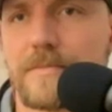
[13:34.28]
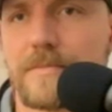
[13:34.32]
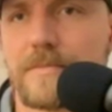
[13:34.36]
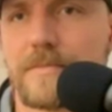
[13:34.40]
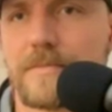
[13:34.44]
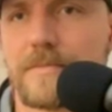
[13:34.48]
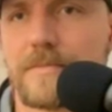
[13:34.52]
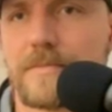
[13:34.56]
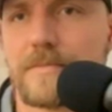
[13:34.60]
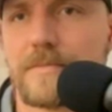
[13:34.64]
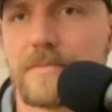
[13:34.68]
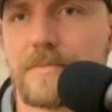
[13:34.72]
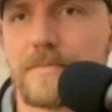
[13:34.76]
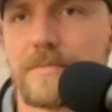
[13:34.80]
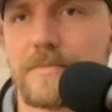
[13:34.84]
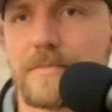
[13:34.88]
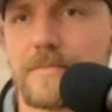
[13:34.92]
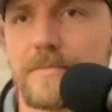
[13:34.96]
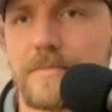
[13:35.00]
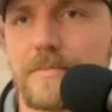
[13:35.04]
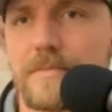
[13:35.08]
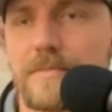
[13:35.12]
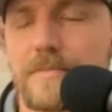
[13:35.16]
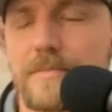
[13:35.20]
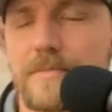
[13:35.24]

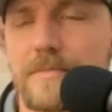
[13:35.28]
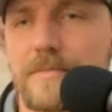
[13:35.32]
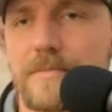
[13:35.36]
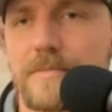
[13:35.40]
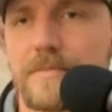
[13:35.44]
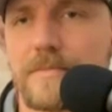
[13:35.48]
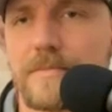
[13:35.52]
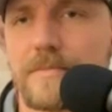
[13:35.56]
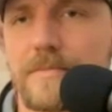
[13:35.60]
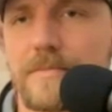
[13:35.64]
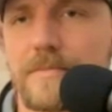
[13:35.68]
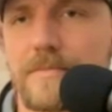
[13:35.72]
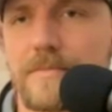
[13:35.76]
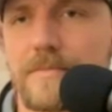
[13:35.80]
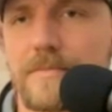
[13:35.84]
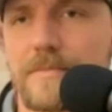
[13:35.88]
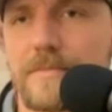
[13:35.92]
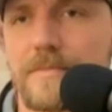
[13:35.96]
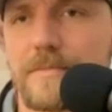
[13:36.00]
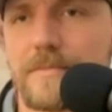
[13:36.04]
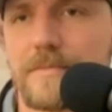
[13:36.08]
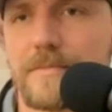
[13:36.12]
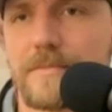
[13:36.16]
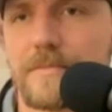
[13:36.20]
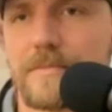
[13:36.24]

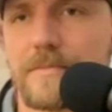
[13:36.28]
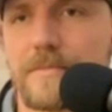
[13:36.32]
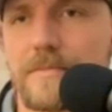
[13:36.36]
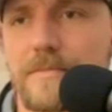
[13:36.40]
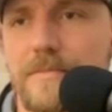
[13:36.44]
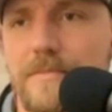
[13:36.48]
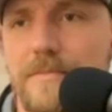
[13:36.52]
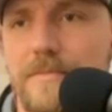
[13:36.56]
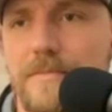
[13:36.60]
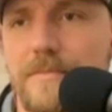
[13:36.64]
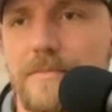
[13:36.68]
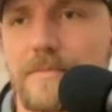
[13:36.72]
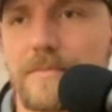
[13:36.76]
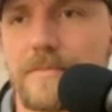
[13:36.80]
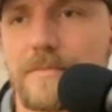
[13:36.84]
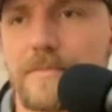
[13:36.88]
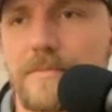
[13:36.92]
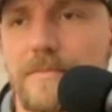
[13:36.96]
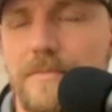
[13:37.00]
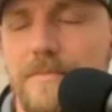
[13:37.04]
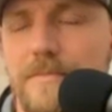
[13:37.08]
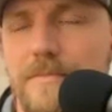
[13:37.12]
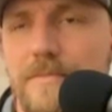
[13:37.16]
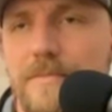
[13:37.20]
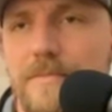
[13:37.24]

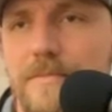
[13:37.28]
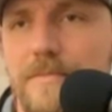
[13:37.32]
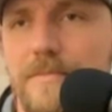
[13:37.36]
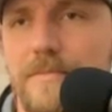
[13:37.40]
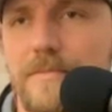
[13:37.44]
[no speech]